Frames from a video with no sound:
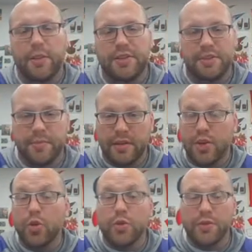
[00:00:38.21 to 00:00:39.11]
we just mean
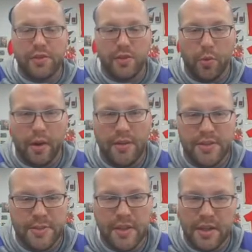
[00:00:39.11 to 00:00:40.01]
used. The water
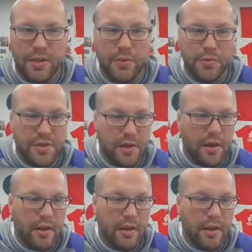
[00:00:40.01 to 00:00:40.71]
is being used.